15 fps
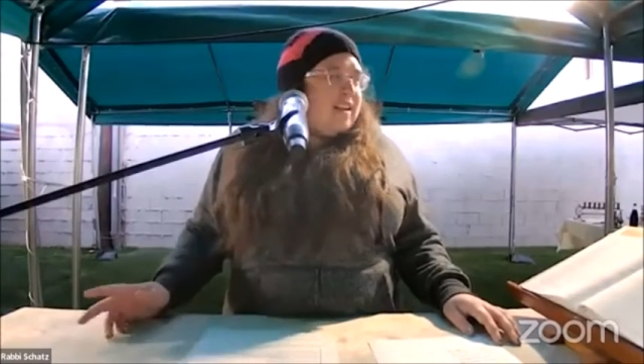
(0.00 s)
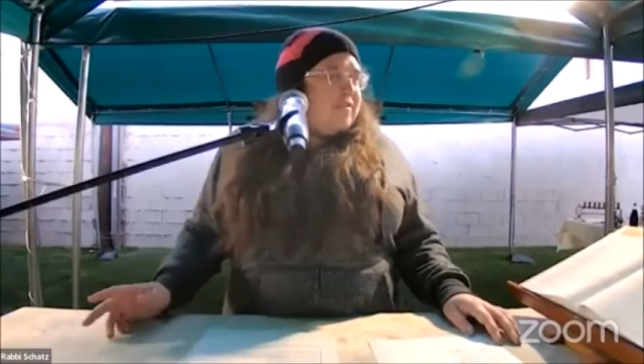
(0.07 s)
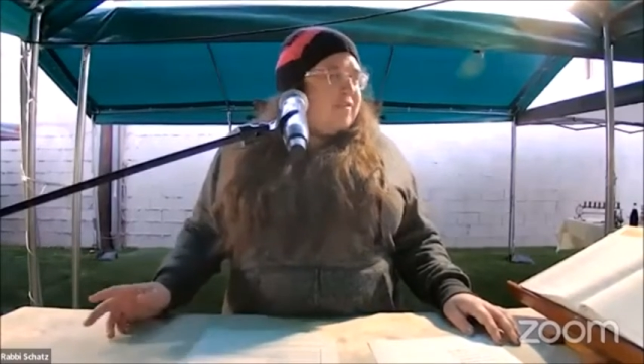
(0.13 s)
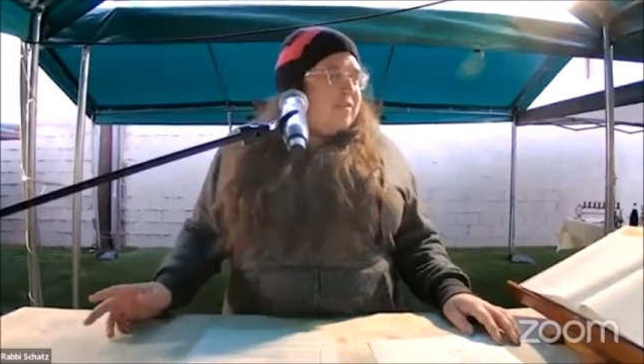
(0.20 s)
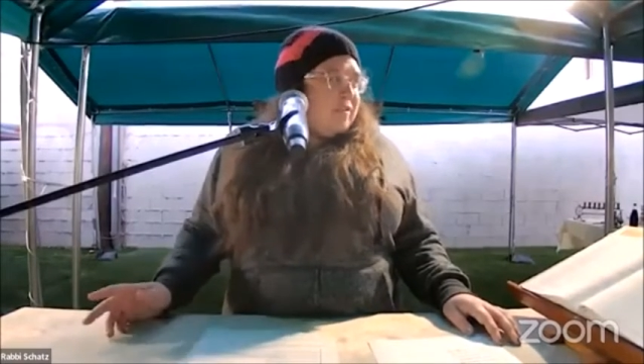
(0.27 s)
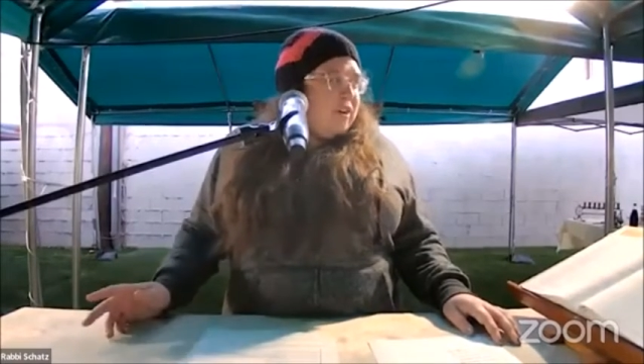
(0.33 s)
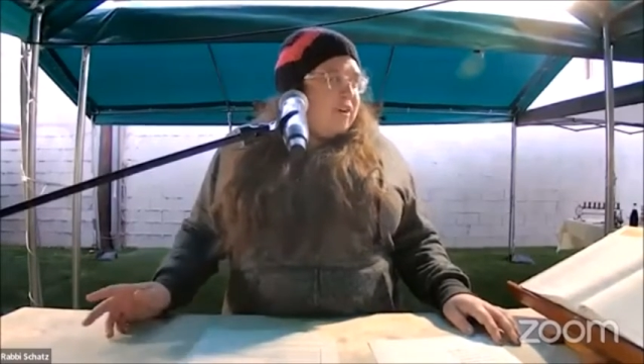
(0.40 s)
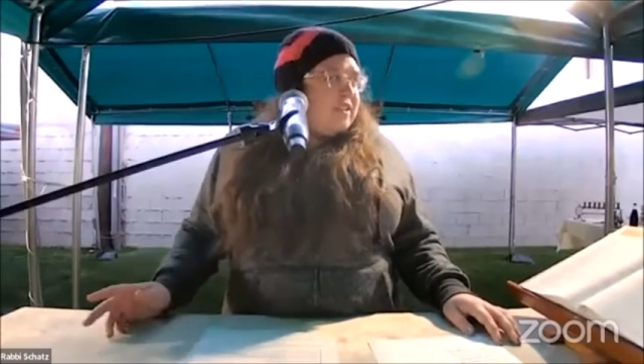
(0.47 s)

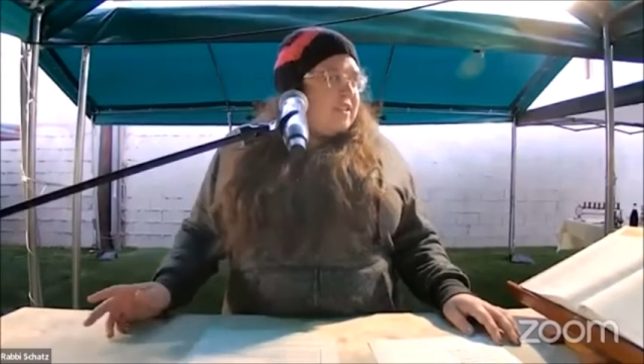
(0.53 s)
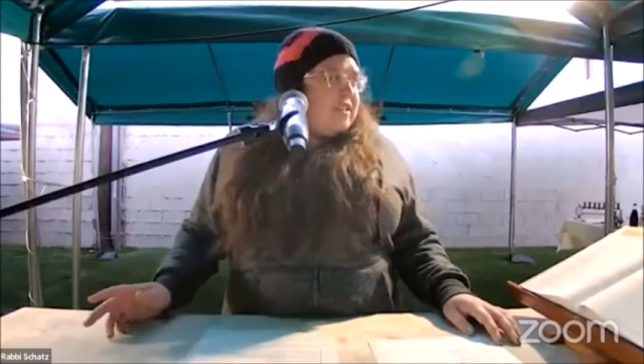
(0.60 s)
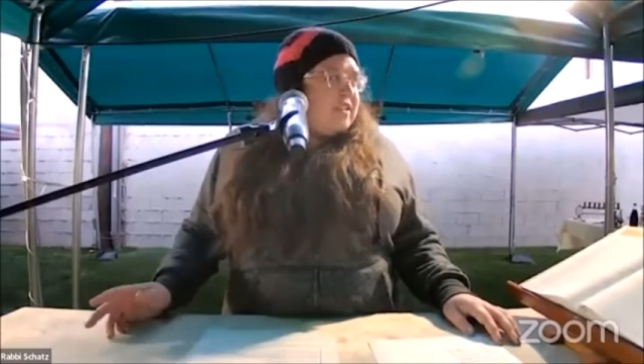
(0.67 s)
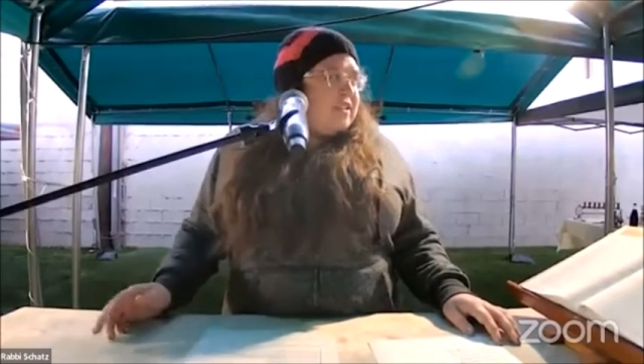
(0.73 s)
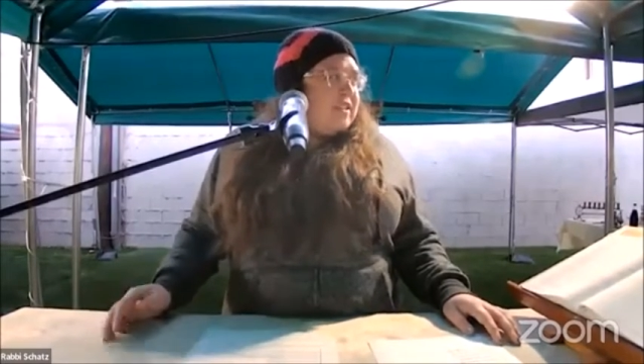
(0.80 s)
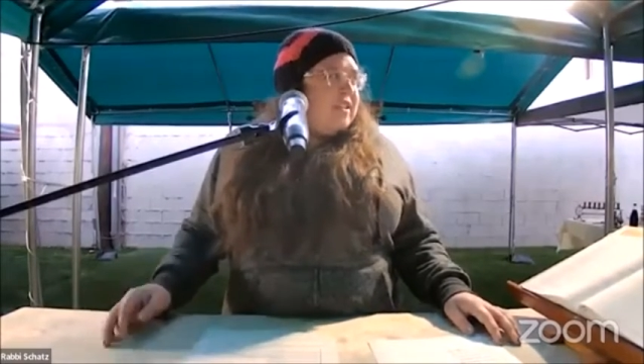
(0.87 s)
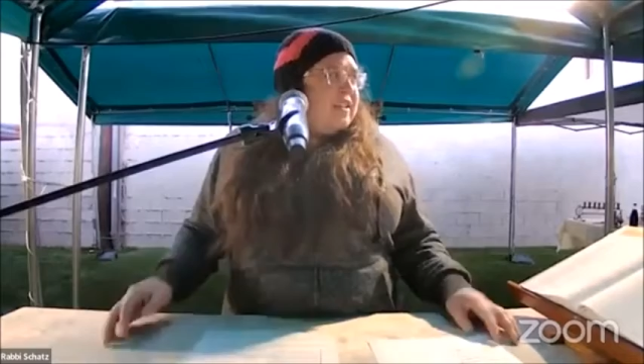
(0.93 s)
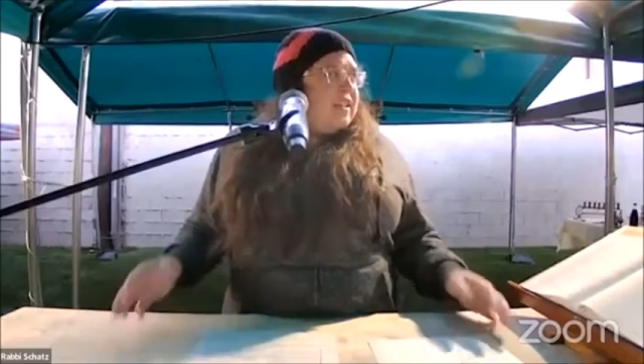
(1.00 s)
first.
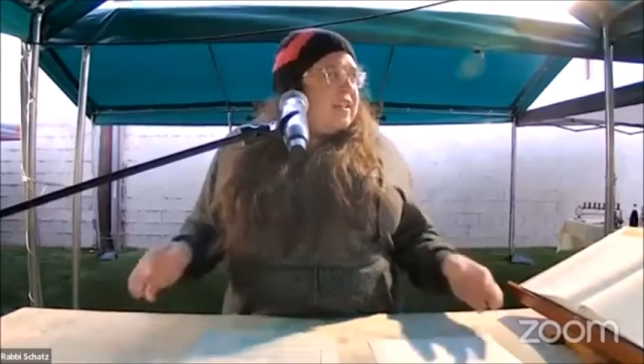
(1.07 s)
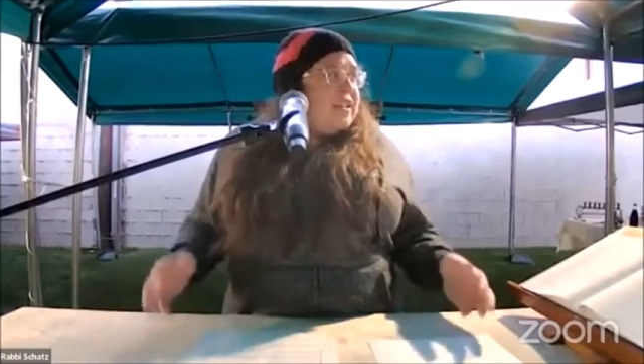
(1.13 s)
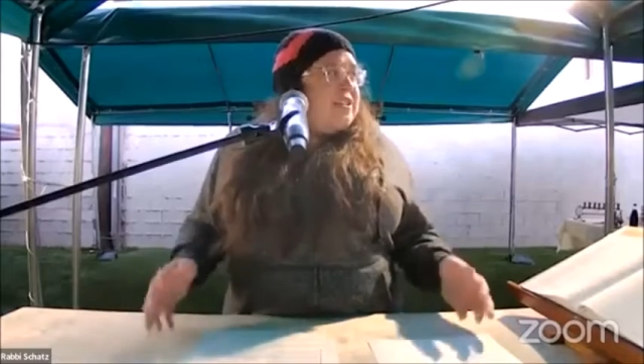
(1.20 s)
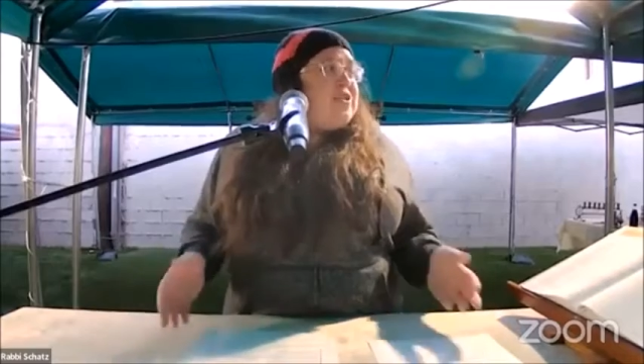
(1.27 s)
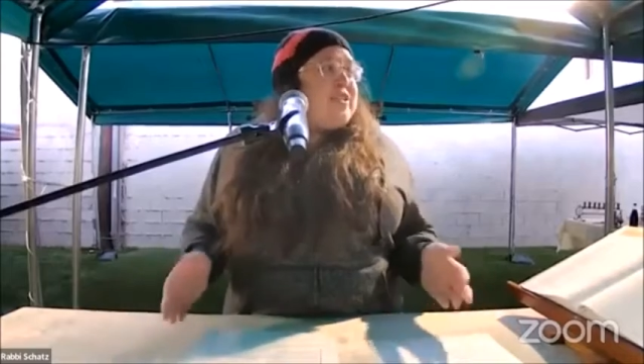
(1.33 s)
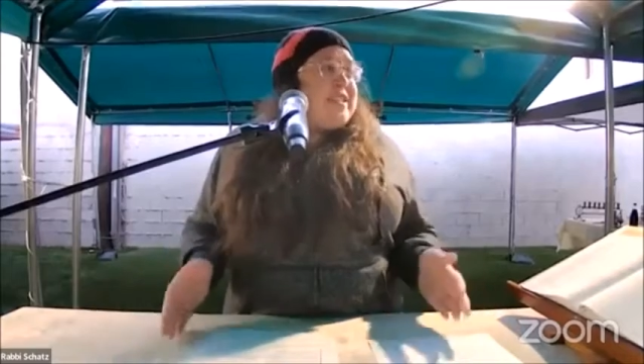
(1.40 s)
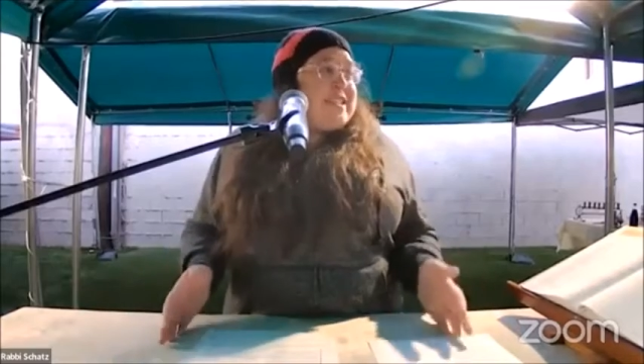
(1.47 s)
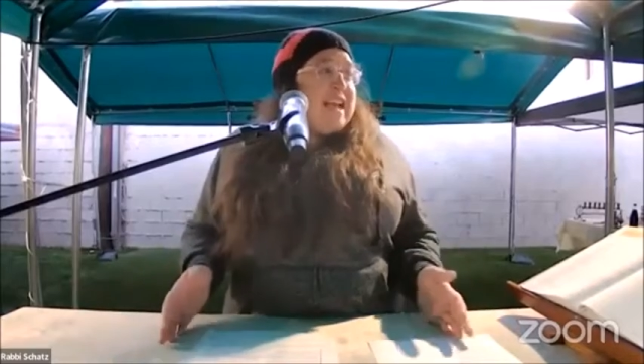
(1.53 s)
They
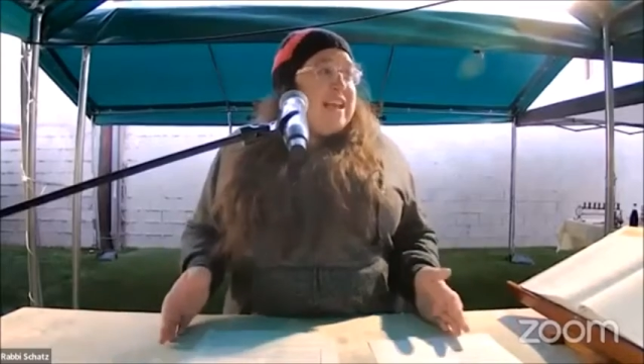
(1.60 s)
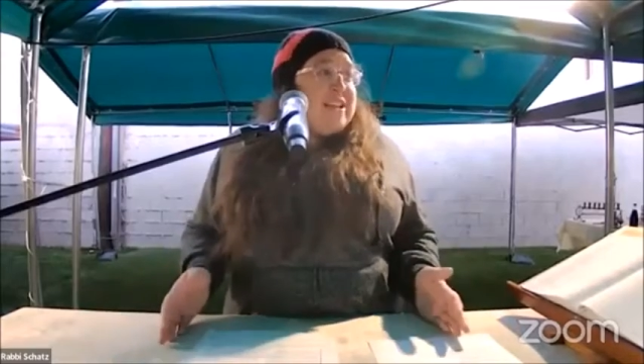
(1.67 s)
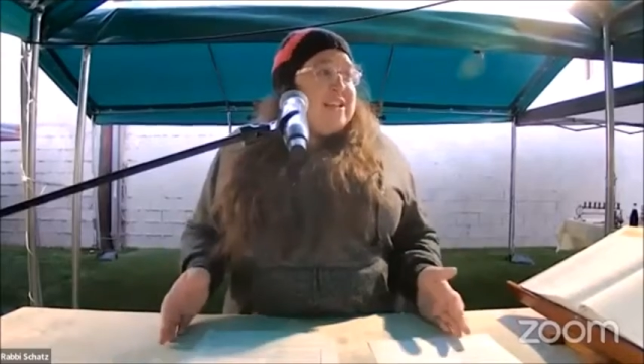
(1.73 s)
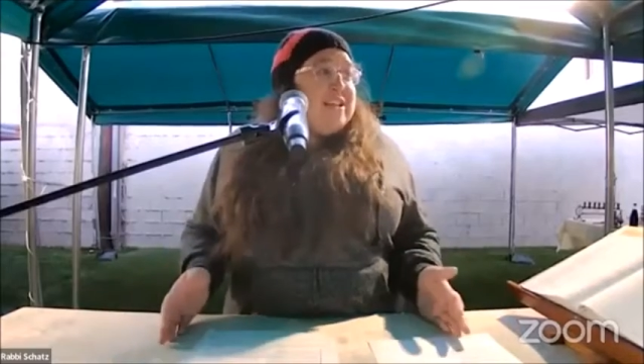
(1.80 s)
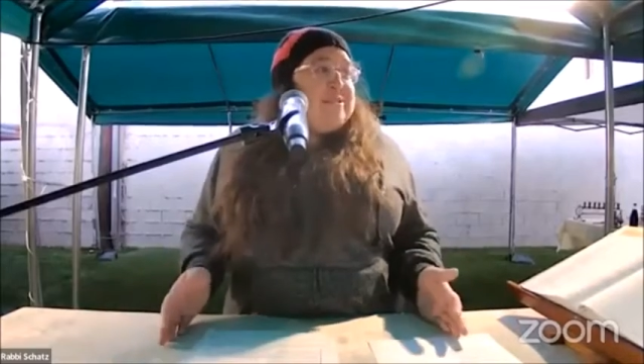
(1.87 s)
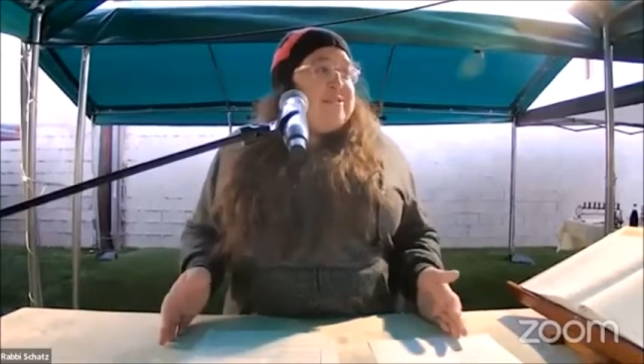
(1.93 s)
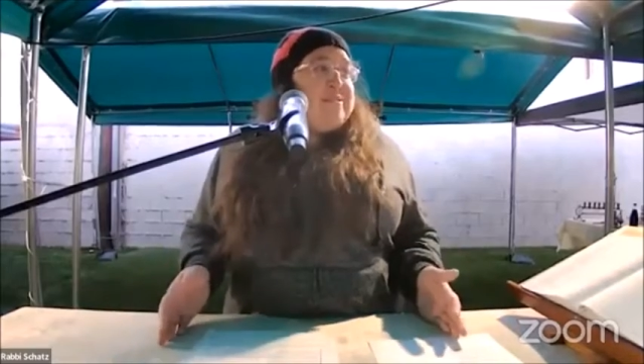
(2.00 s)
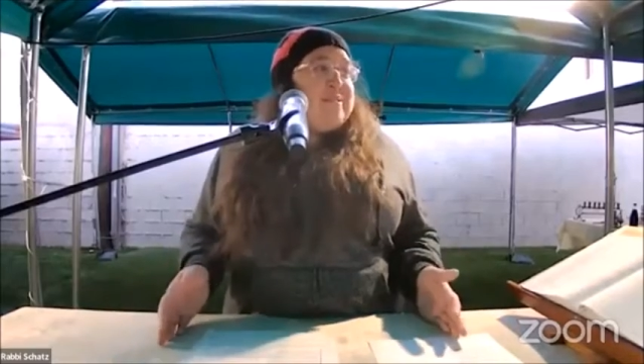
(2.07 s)
just tell you,